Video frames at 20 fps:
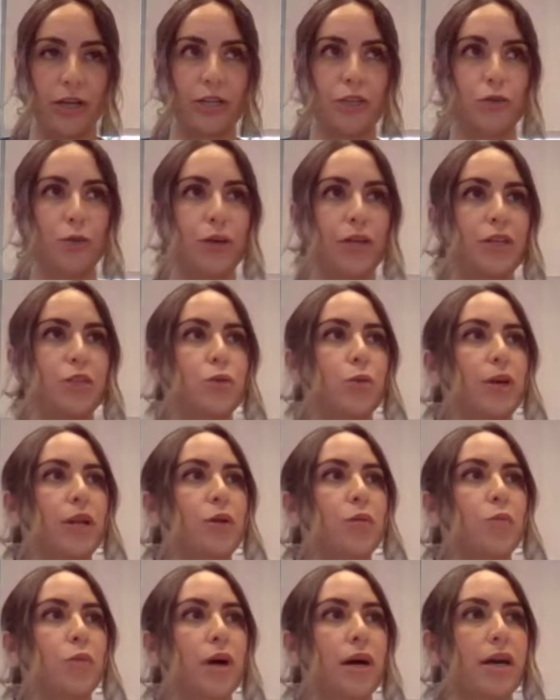
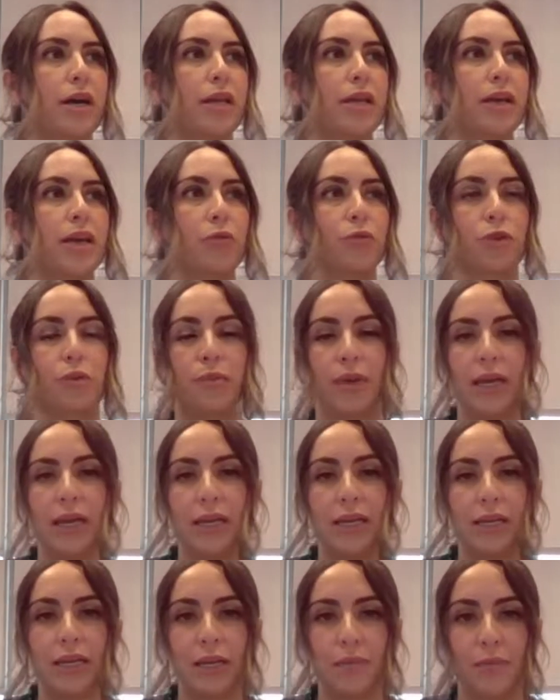2021 and
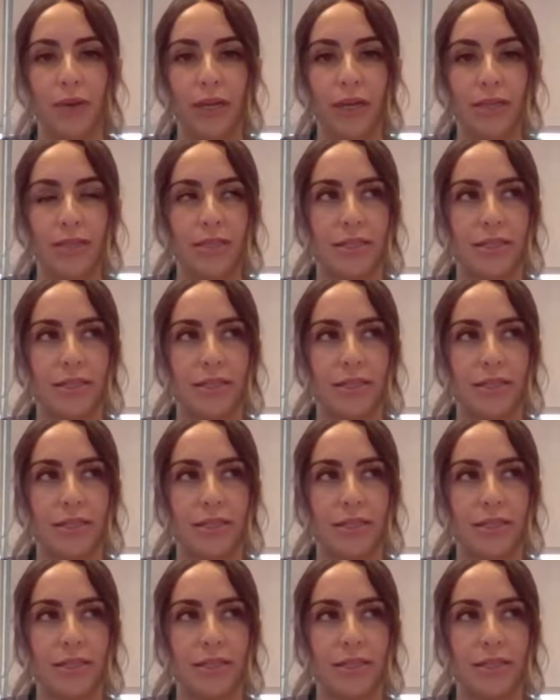remain committed